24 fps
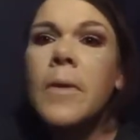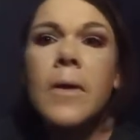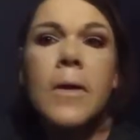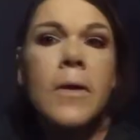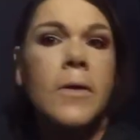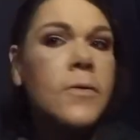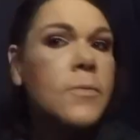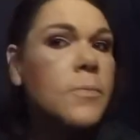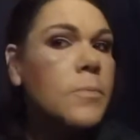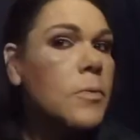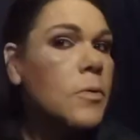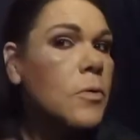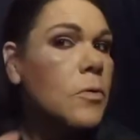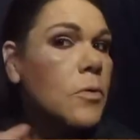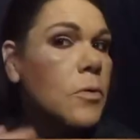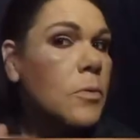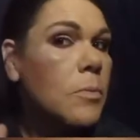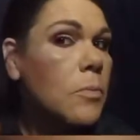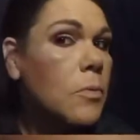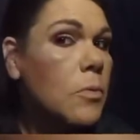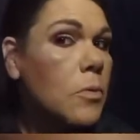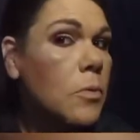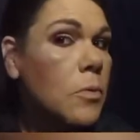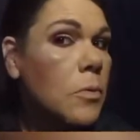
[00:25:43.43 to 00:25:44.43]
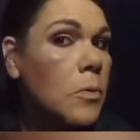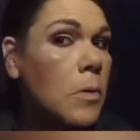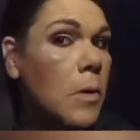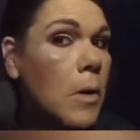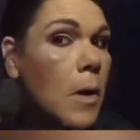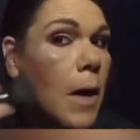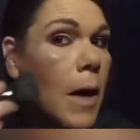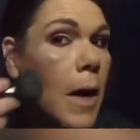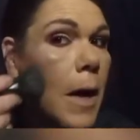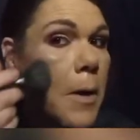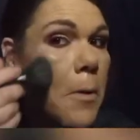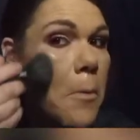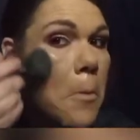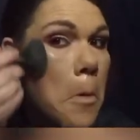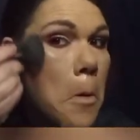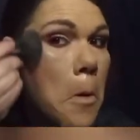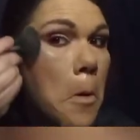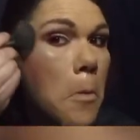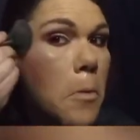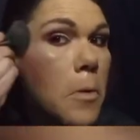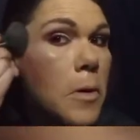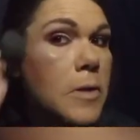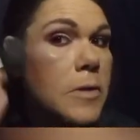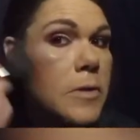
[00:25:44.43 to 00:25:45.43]
It's buildable. I don't
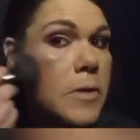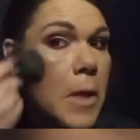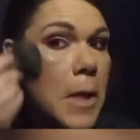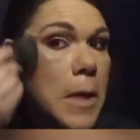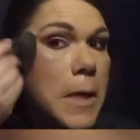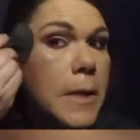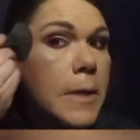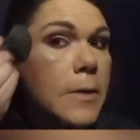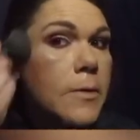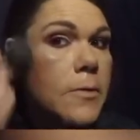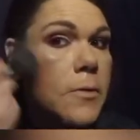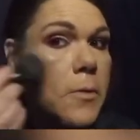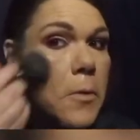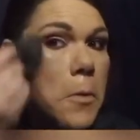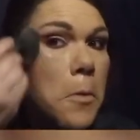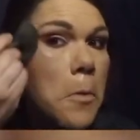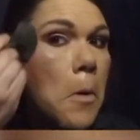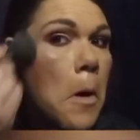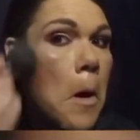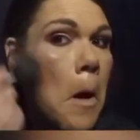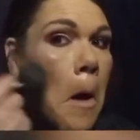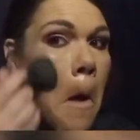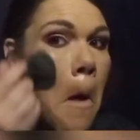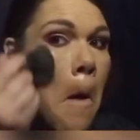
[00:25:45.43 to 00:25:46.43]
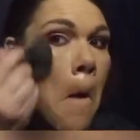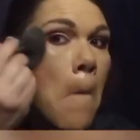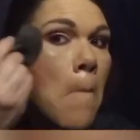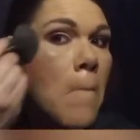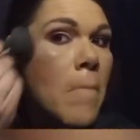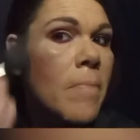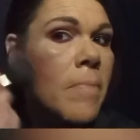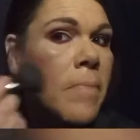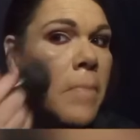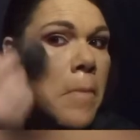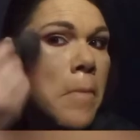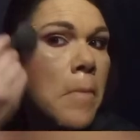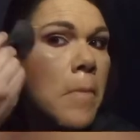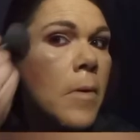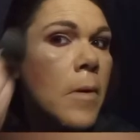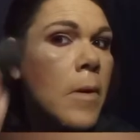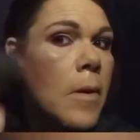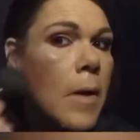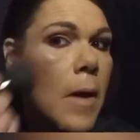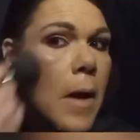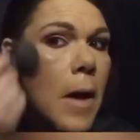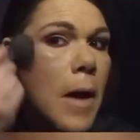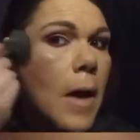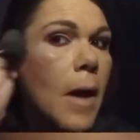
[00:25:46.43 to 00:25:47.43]
always like to
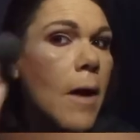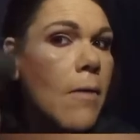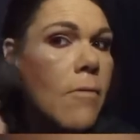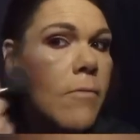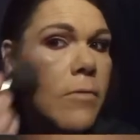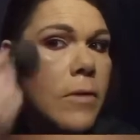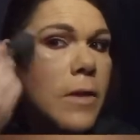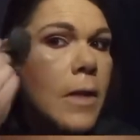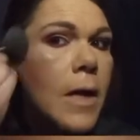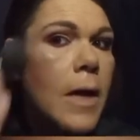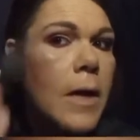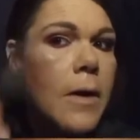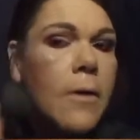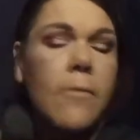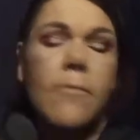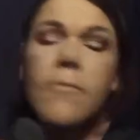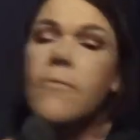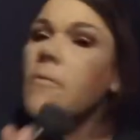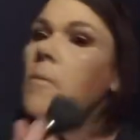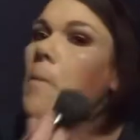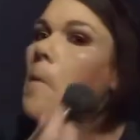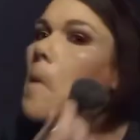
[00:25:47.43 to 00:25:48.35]
have a lot of